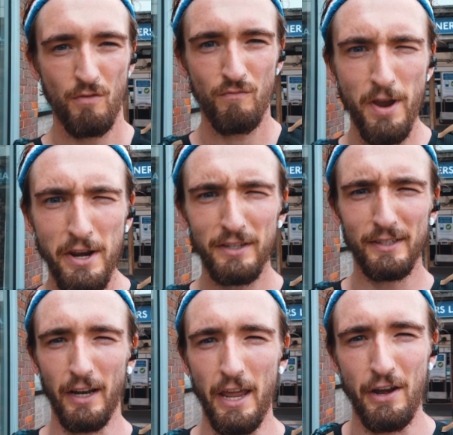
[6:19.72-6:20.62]

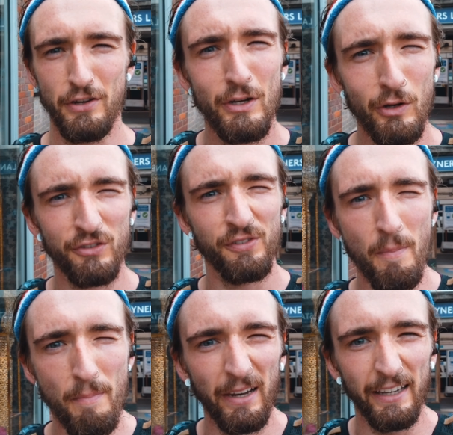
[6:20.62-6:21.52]
Rayners Lane, you look
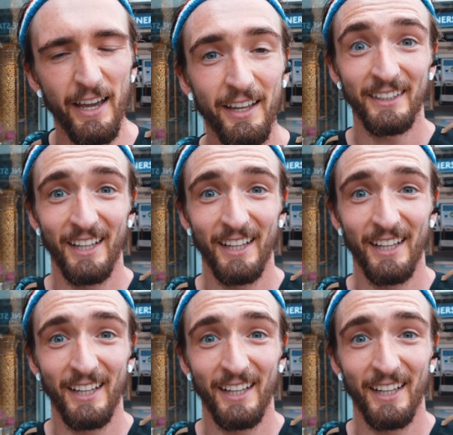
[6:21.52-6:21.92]
familiar.